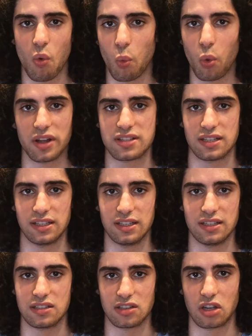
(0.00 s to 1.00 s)
what it
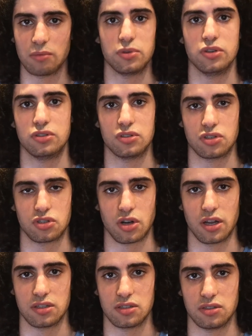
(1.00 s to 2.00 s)
is the computer is
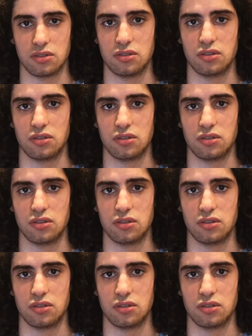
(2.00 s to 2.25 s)
trying to do.